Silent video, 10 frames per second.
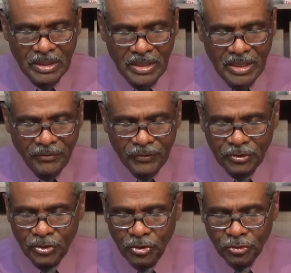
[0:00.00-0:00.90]

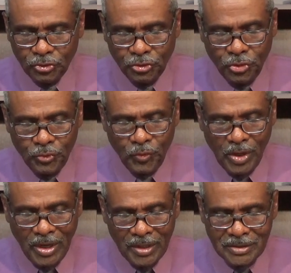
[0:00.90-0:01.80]
given to
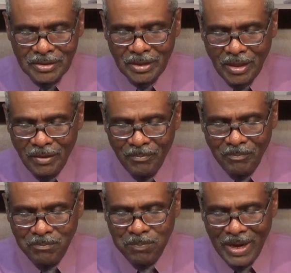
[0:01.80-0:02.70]
us
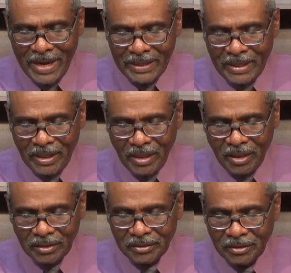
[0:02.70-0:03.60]
by
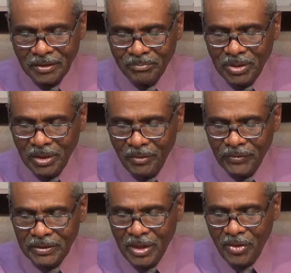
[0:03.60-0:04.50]
God.
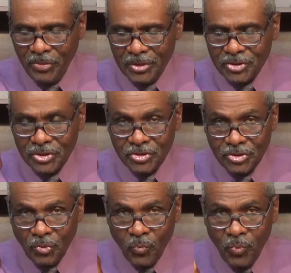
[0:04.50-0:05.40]
Beloved, this is
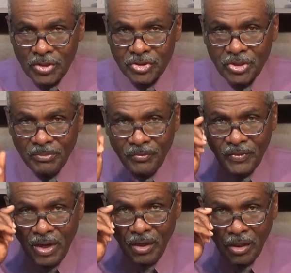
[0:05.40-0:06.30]
the wisdom of
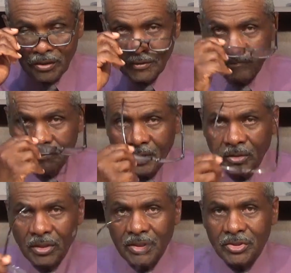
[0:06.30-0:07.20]
God.
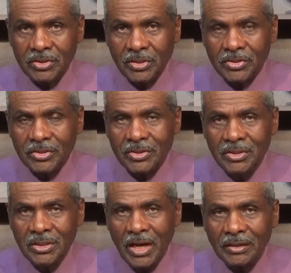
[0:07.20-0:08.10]
That is, this is
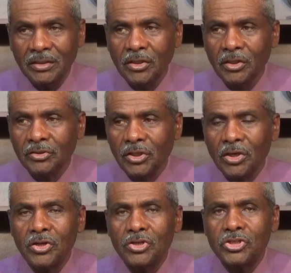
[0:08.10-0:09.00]
not
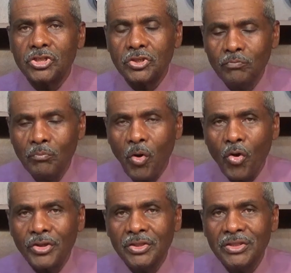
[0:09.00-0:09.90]
the
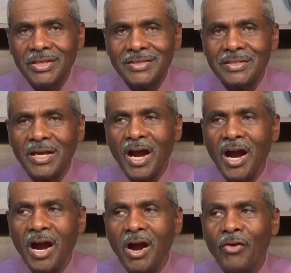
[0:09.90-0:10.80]
smartness
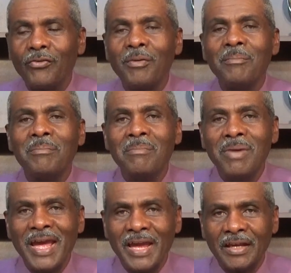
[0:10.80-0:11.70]
of
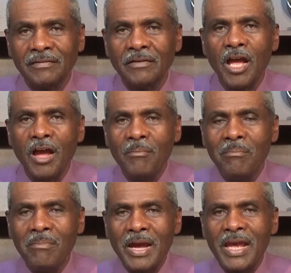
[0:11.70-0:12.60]
man.
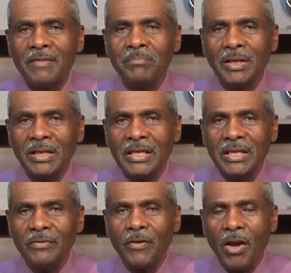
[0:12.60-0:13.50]
Man
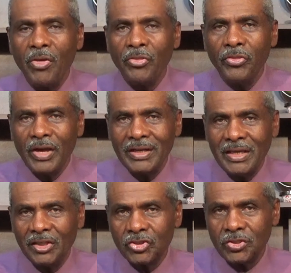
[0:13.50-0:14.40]
believed that
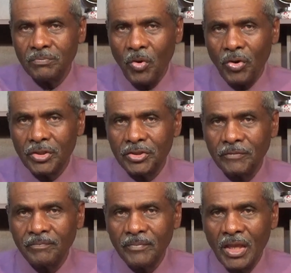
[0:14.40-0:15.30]
he is smart.
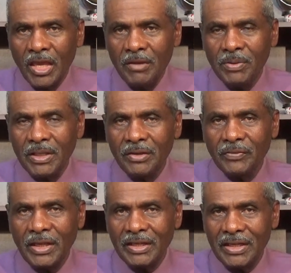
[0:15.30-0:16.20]
He
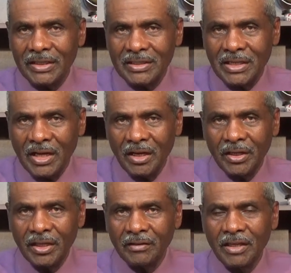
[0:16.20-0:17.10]
believed that he is
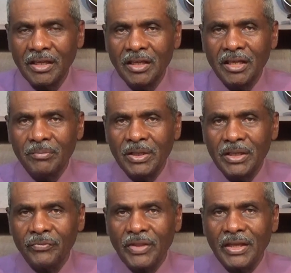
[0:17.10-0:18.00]
cunning. He
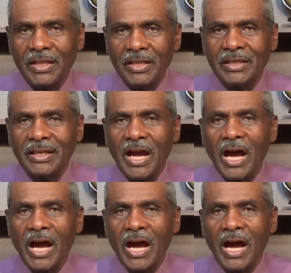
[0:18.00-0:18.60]
believed that he can